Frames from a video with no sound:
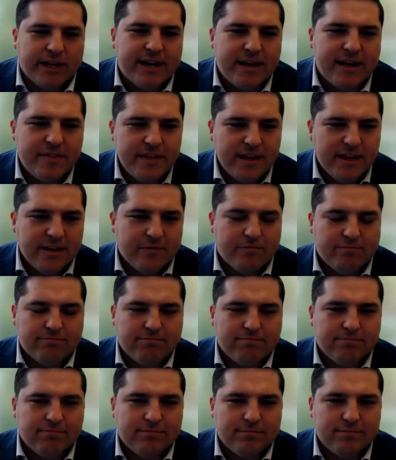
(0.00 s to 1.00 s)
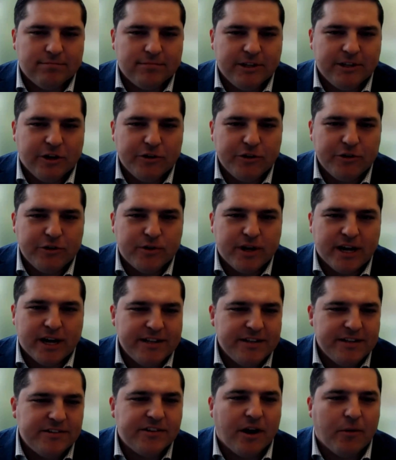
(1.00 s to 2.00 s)
And I think if you kind
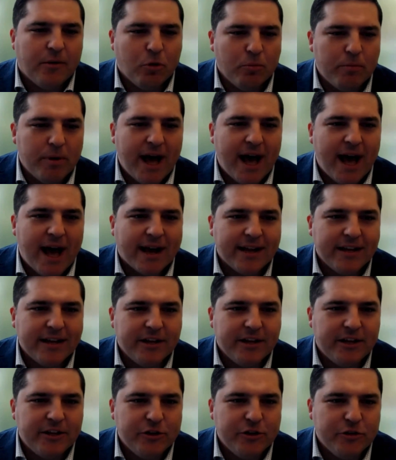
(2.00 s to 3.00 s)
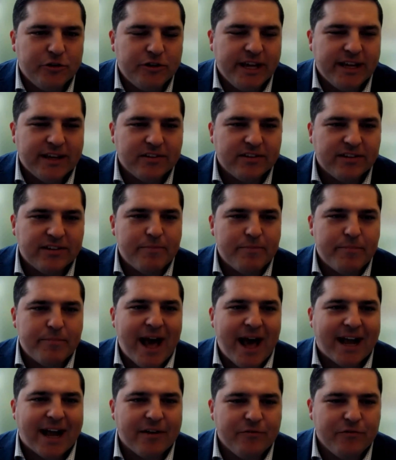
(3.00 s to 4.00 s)
of double back and you take a step
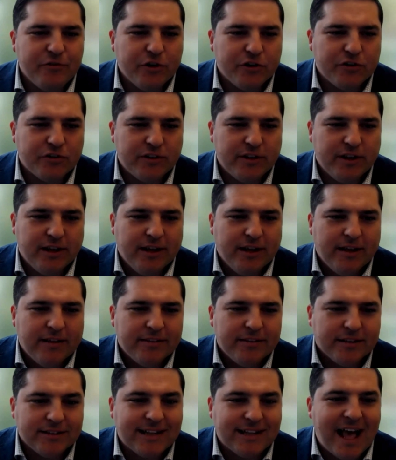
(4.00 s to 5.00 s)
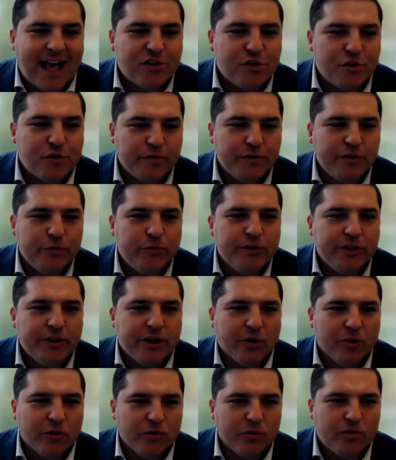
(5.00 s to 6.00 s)
back of just the last few
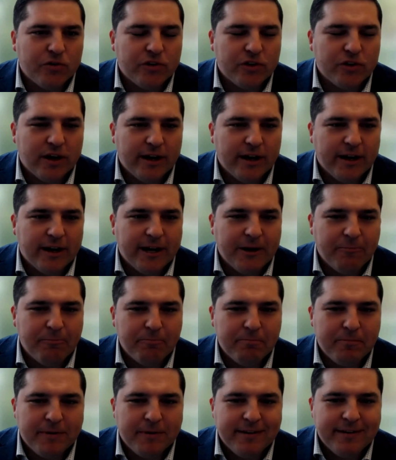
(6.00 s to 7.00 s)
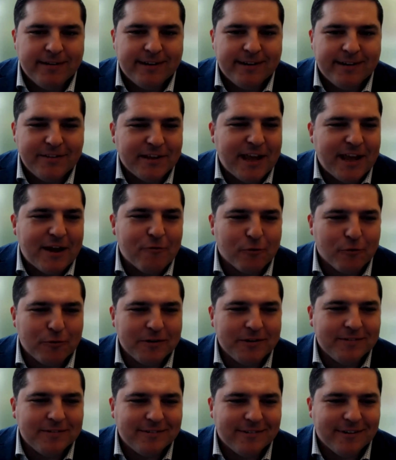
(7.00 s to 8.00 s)
years, I think
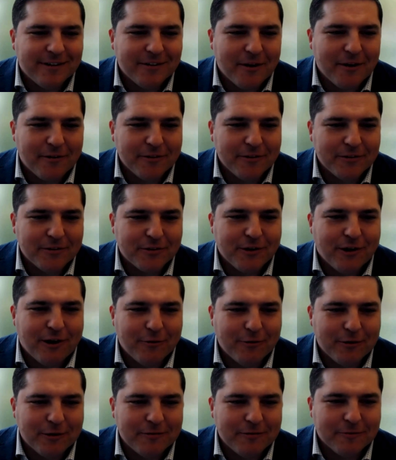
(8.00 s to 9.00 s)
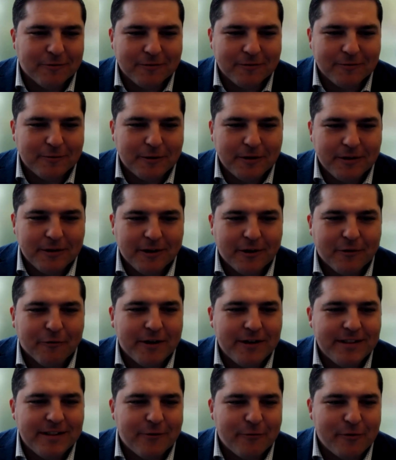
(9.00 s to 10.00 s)
everyone on this call would
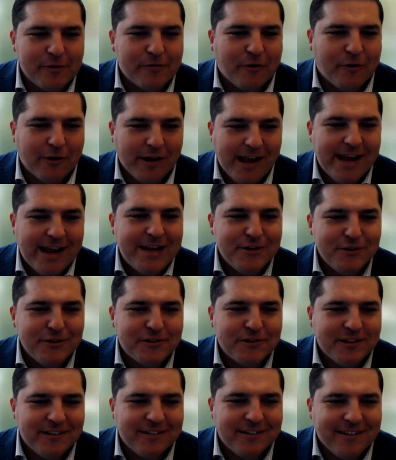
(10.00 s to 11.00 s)
agree that we've all aged